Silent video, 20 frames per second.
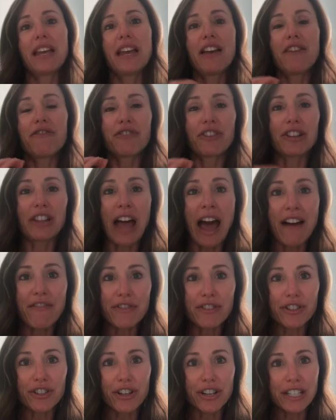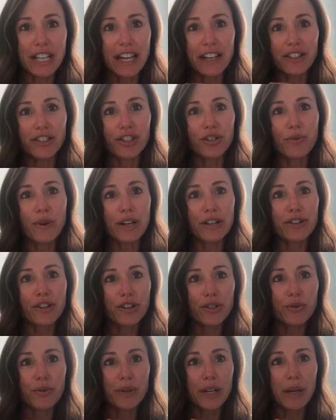For lavender, it takes
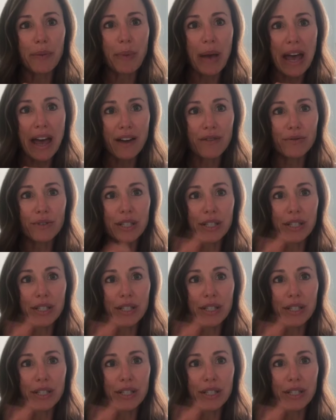220 pounds